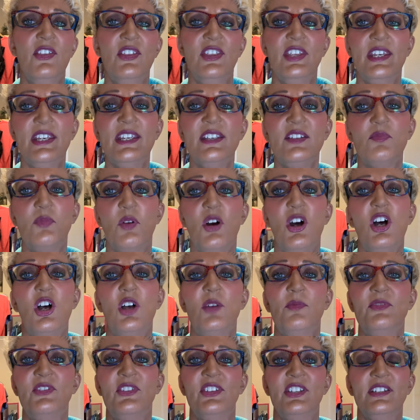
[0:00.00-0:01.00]
These
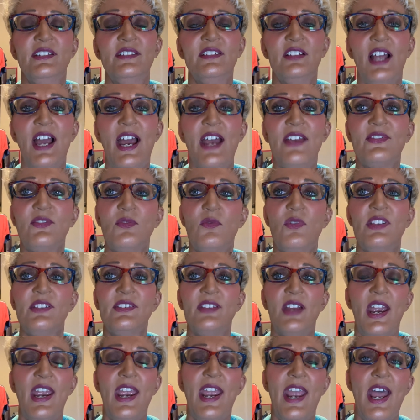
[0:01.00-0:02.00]
bulbs, these last
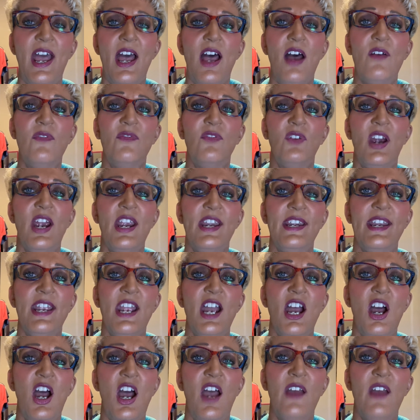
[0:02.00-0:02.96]
ones I have right now,